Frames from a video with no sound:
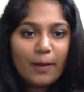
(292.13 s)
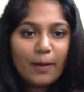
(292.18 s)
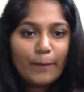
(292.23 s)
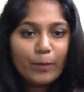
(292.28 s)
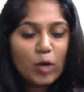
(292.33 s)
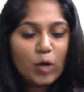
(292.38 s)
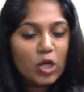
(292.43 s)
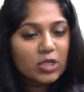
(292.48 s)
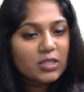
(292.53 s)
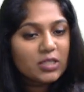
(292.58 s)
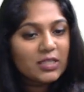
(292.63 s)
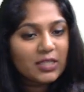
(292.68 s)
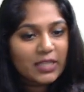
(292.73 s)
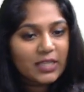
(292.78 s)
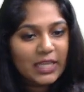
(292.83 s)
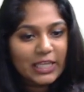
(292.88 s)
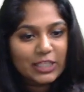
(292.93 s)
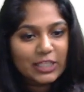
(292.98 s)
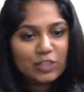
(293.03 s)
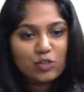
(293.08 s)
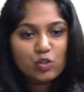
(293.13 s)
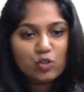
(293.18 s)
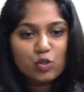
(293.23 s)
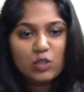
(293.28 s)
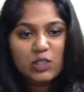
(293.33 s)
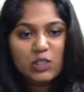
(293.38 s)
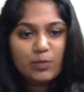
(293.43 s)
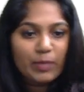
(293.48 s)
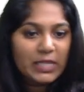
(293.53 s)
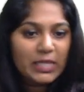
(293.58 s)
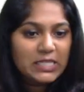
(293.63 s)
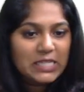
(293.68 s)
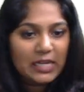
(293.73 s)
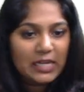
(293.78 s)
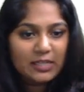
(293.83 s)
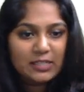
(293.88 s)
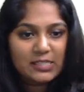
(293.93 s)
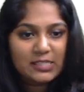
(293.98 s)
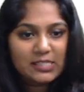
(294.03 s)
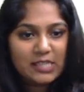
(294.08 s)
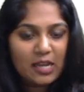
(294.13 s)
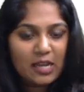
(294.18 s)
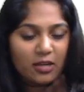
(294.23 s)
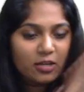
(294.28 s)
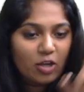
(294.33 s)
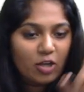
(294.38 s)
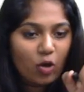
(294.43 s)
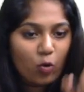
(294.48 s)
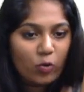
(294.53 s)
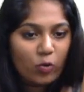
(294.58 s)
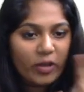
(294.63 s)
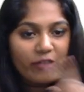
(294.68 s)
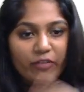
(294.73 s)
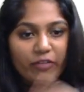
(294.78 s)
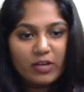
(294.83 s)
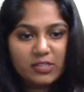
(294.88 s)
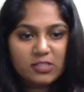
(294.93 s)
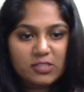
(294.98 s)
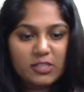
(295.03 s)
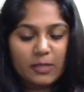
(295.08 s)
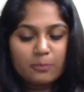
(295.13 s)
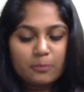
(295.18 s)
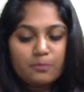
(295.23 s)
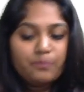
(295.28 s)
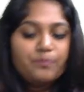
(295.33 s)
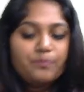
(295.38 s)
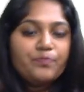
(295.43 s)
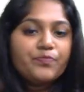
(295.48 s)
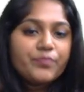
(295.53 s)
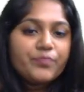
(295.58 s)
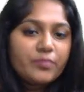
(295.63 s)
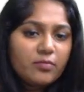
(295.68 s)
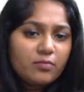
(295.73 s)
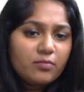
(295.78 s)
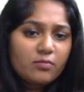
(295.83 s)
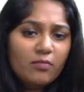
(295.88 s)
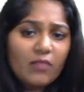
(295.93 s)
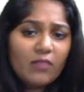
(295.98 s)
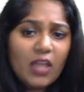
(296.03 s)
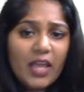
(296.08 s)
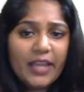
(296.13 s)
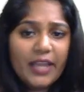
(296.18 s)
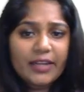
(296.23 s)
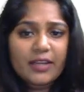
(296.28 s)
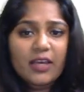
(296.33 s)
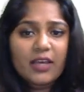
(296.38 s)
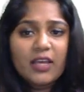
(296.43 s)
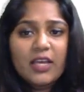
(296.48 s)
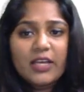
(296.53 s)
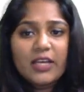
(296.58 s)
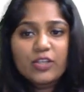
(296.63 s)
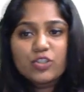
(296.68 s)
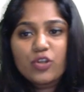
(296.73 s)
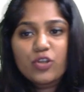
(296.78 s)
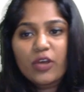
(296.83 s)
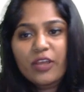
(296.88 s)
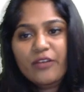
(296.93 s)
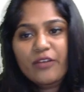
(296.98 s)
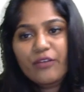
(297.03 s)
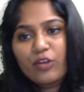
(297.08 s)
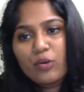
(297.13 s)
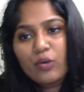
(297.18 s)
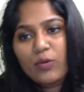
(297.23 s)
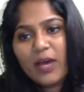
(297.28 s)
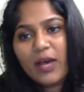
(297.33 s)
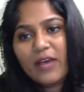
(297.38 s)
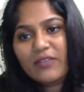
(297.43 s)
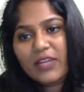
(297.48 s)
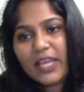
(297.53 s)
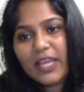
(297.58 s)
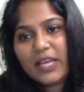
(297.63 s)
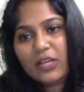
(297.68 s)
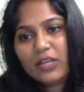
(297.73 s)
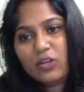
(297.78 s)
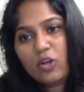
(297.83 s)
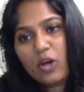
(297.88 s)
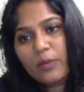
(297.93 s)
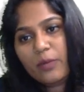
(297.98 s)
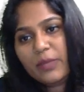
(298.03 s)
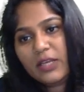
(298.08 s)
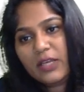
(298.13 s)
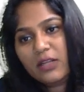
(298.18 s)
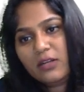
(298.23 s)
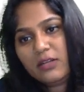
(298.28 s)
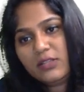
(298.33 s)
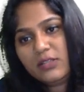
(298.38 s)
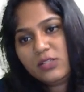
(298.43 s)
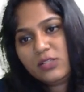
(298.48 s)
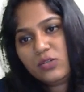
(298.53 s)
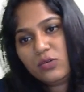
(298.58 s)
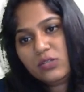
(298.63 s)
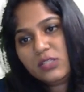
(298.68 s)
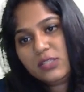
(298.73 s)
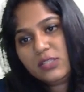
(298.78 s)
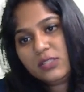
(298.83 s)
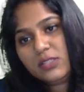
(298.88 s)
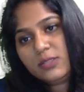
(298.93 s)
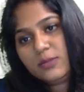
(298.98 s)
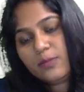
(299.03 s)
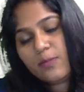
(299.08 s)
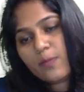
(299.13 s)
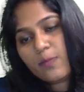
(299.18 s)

monetary resource. Please understand. Okay, first thing. And so if you have an economical resource,